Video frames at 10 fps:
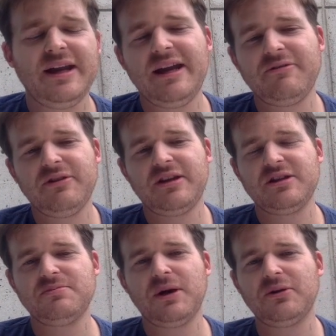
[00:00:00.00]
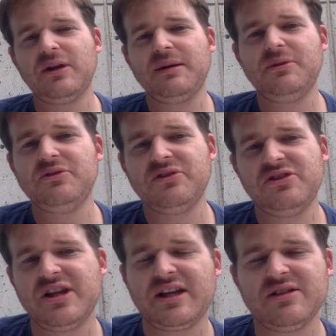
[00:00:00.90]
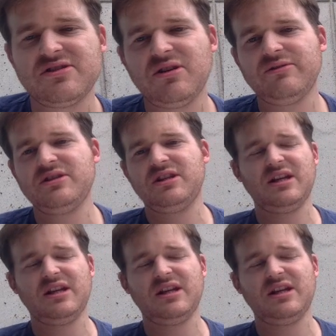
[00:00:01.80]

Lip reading: and everything is bundled up using Jenkins. So obviously you